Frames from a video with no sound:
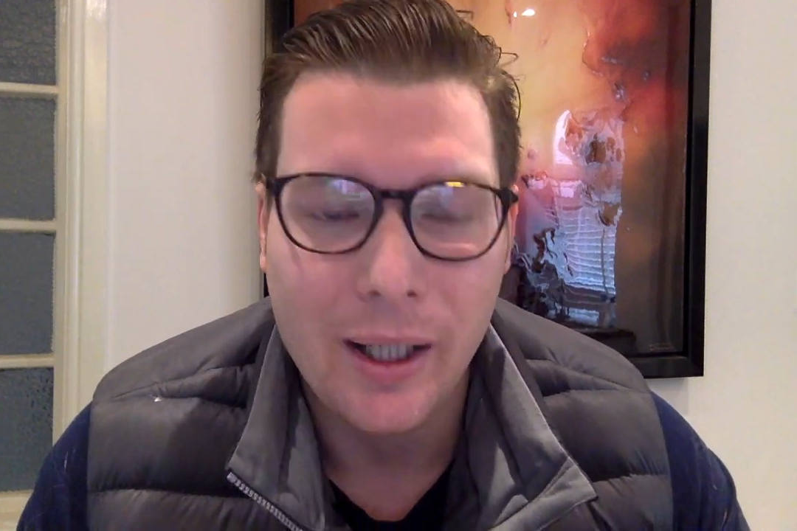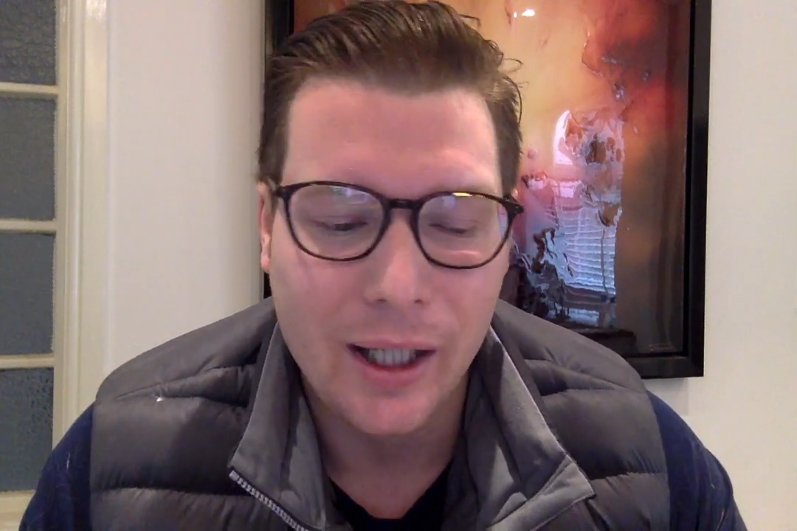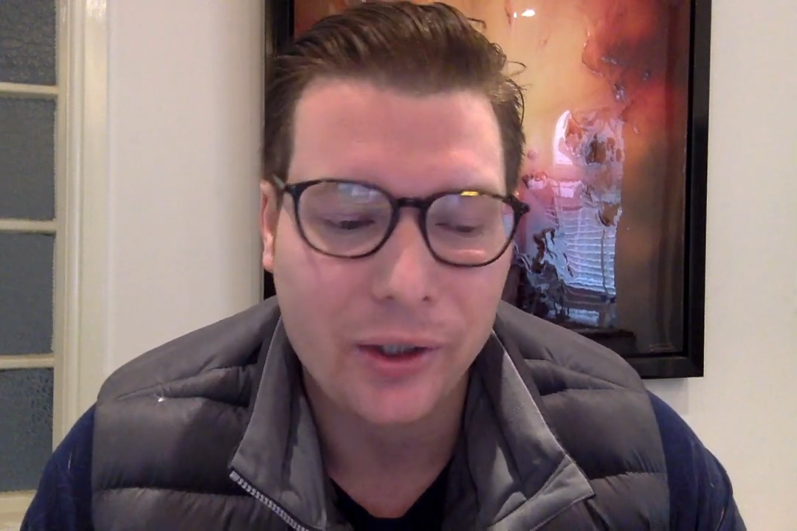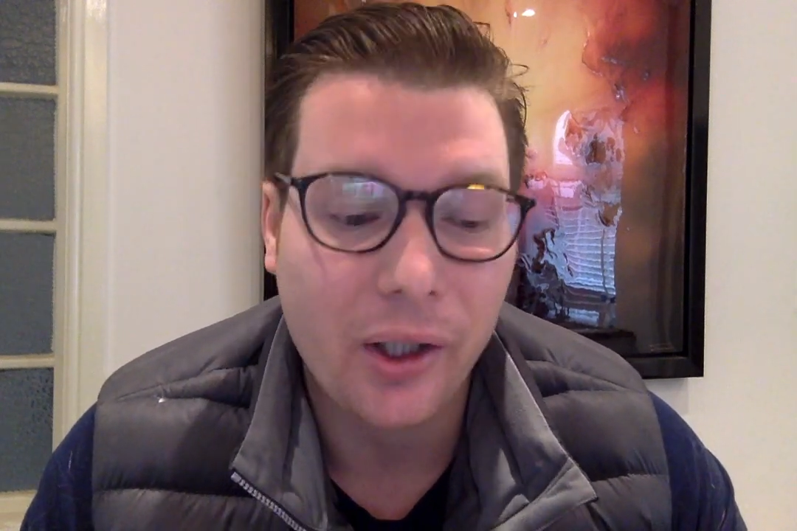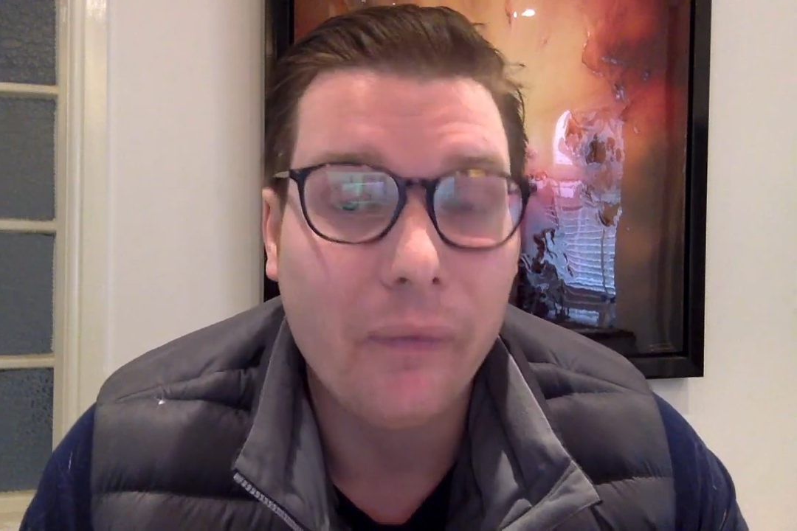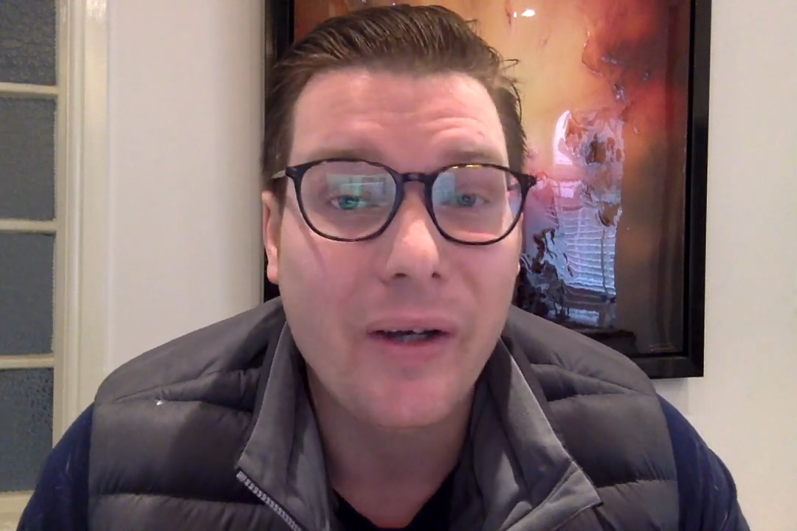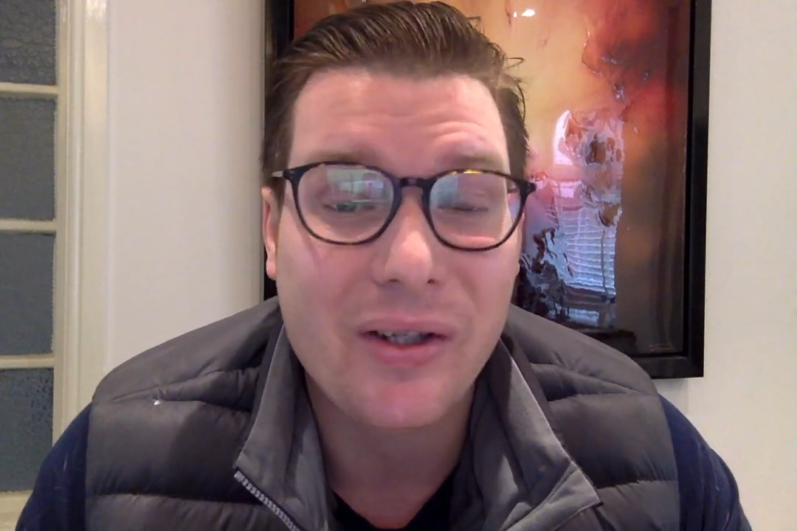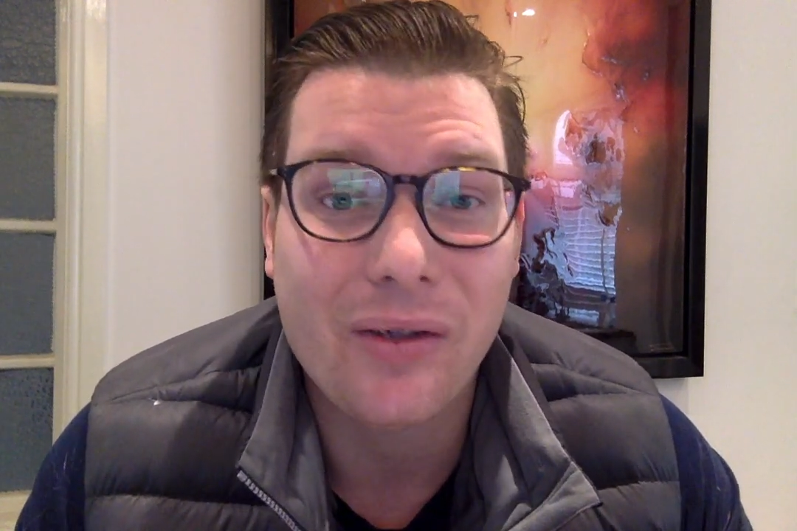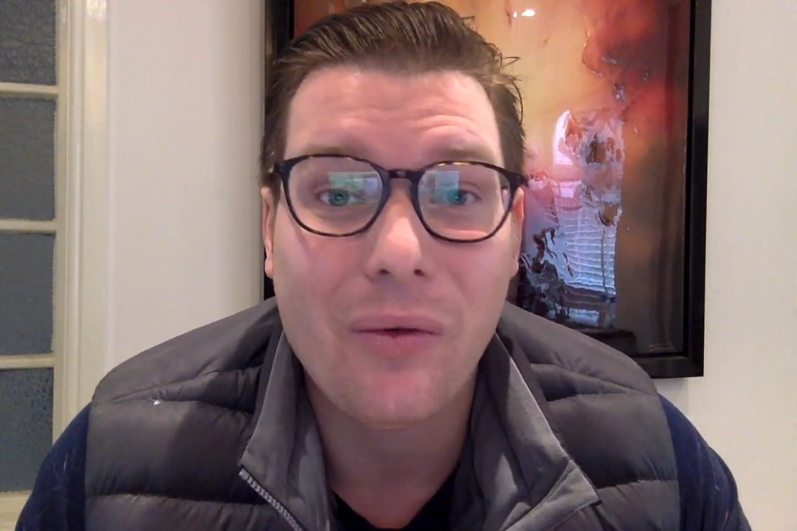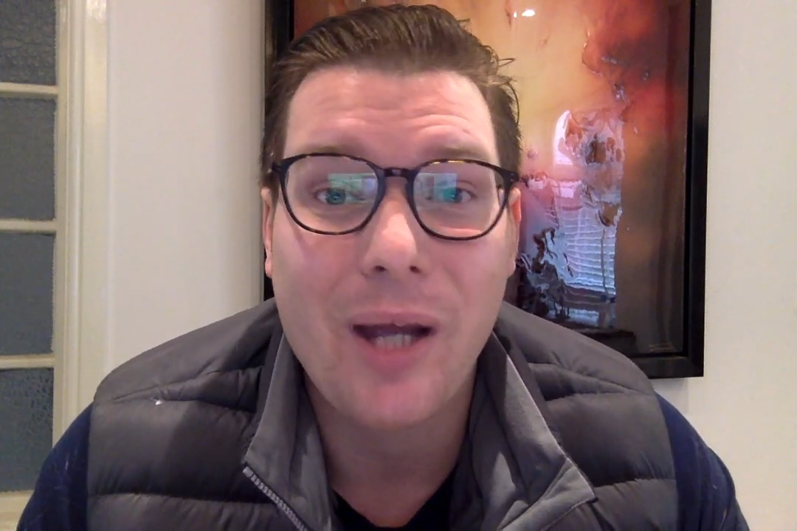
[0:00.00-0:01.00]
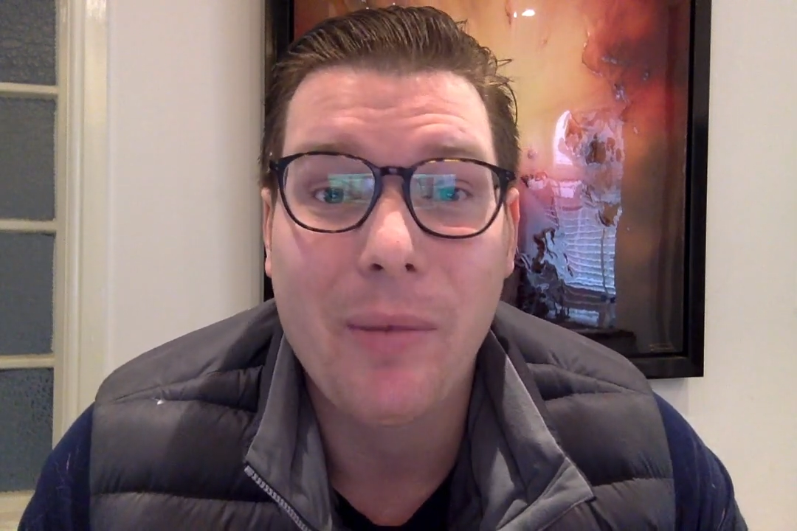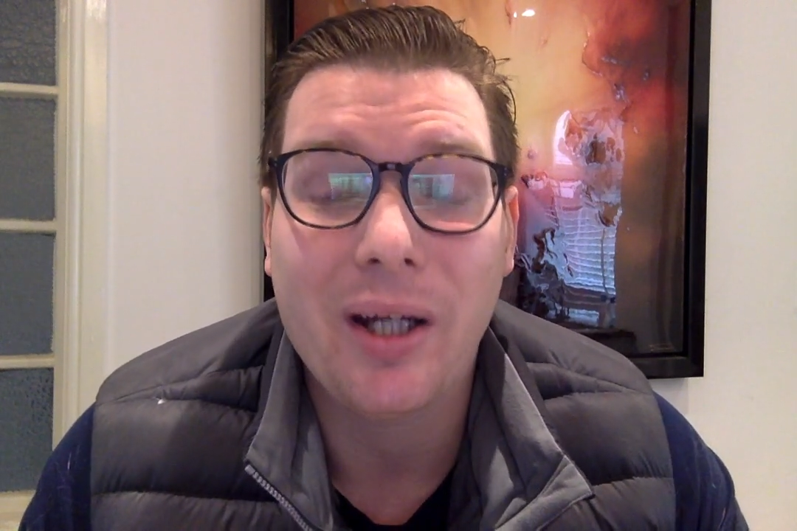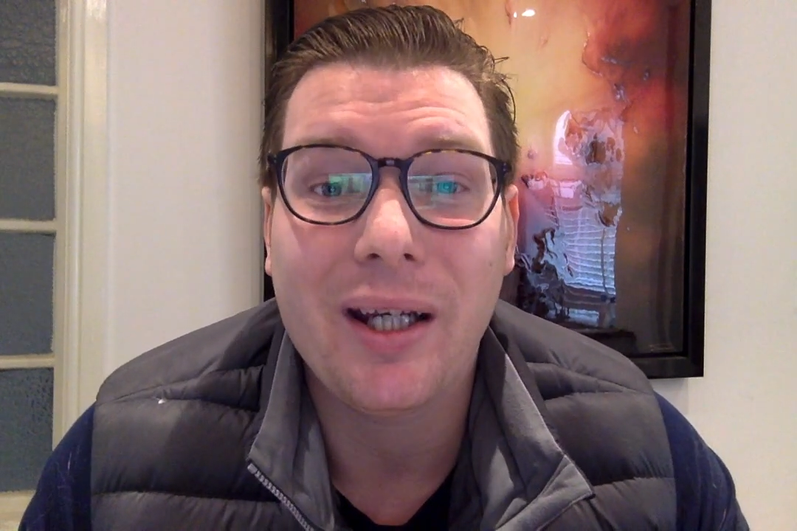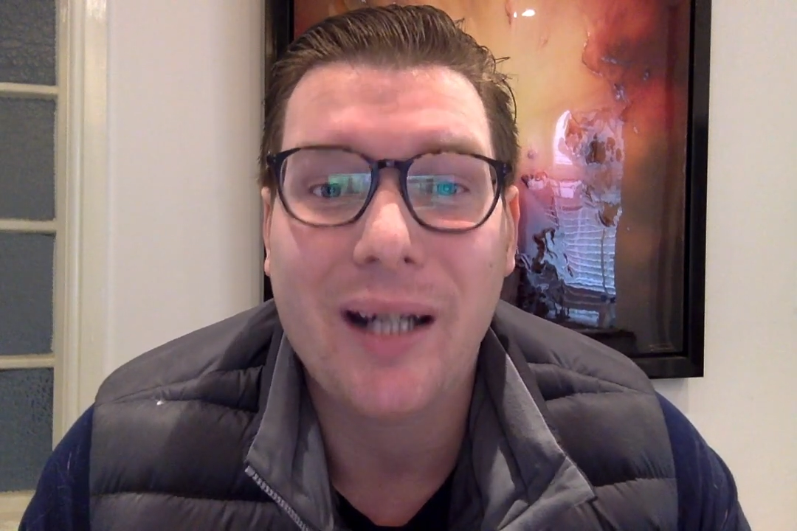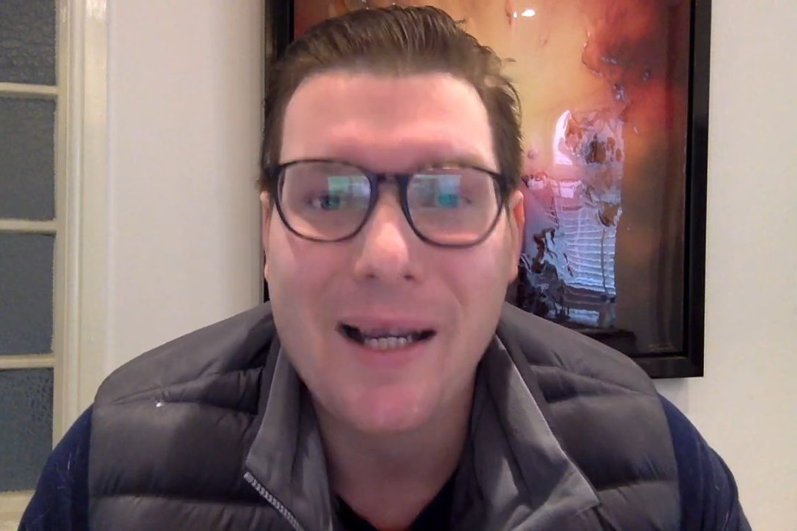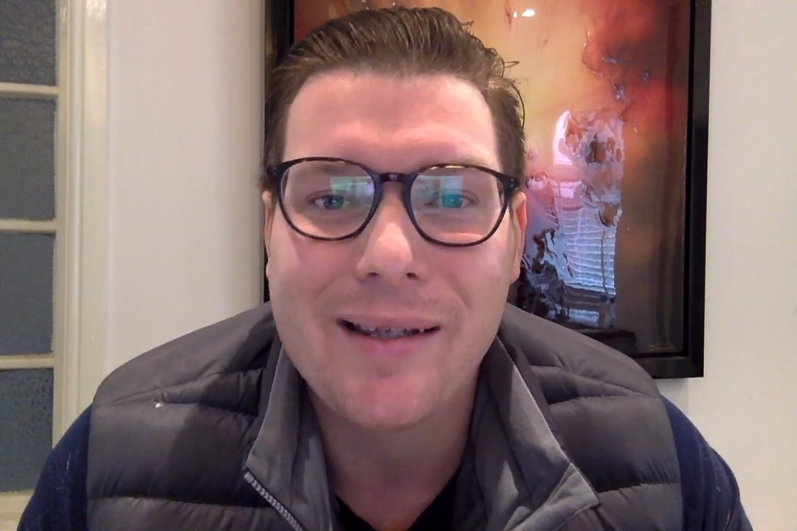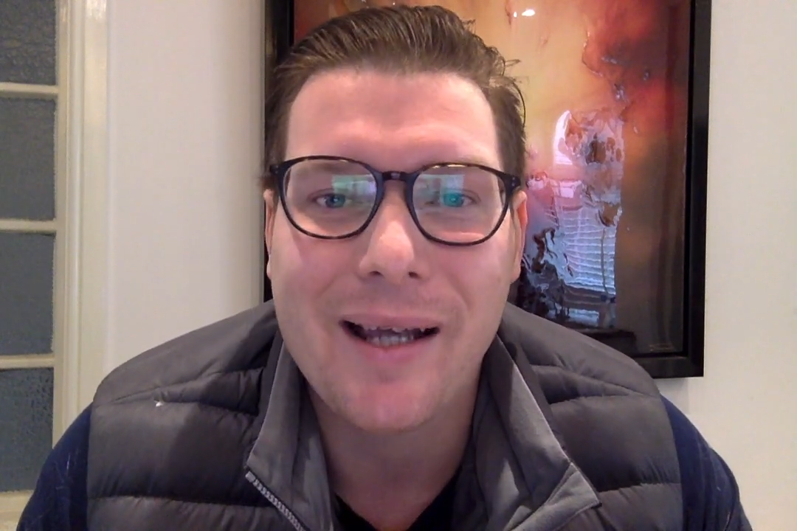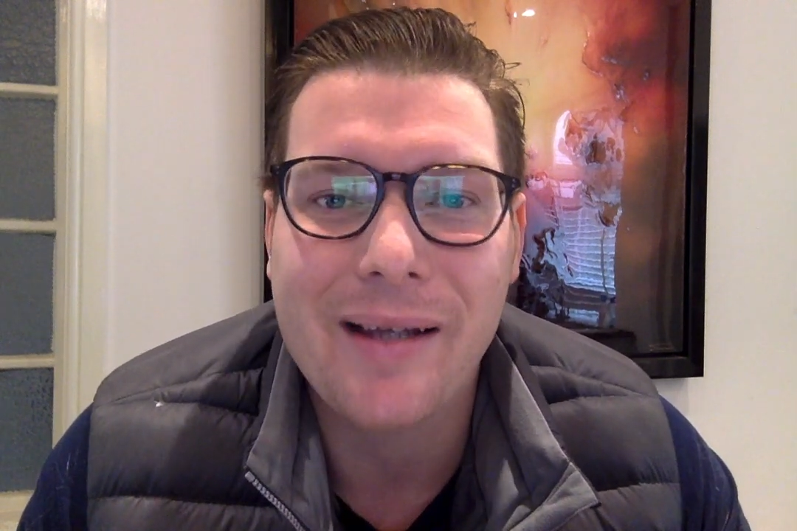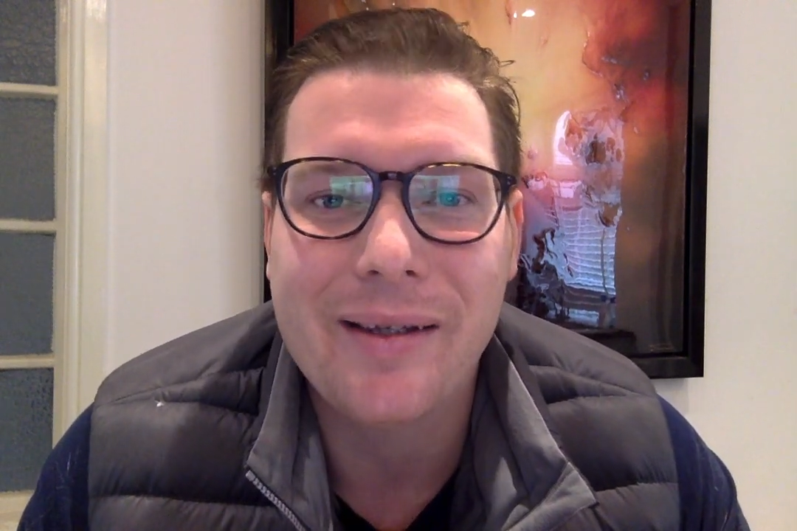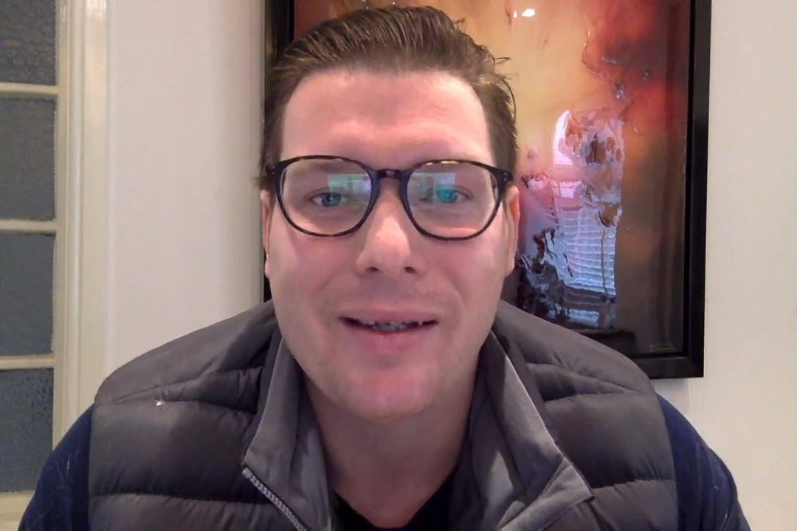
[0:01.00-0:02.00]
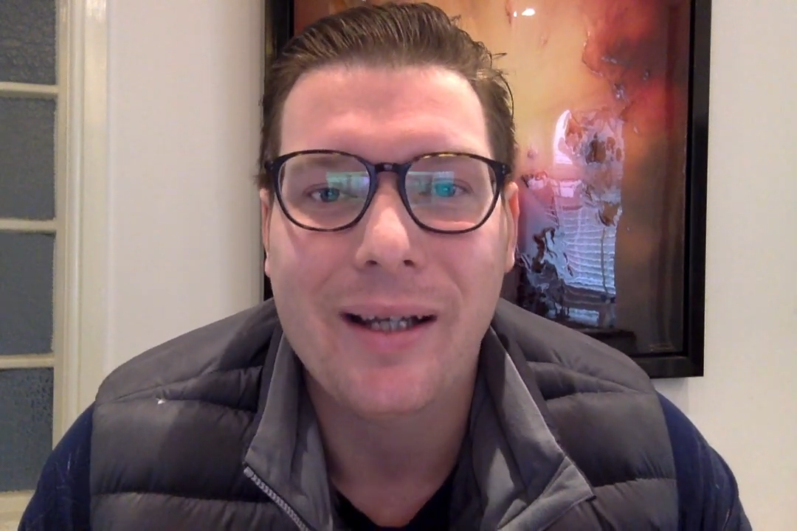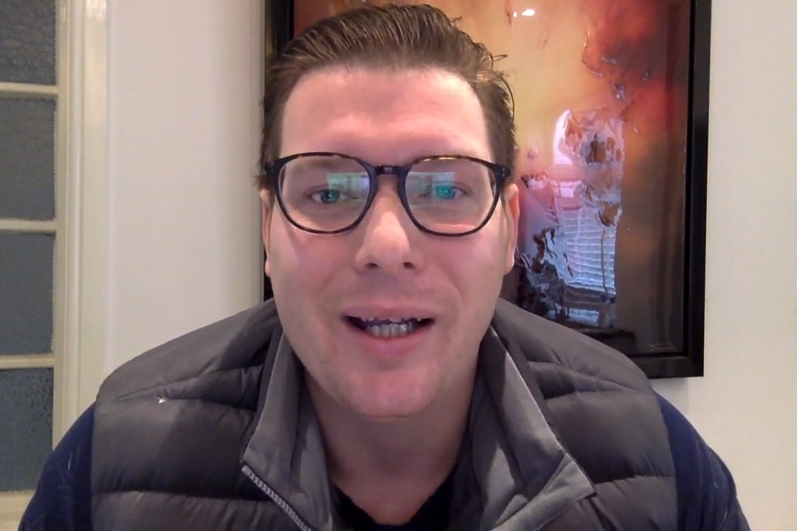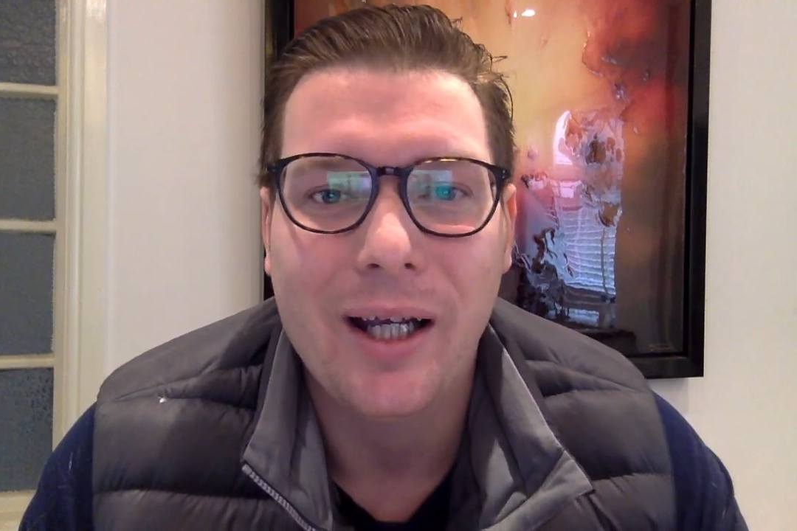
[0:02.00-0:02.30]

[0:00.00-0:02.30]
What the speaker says: and I invested all that money in assets,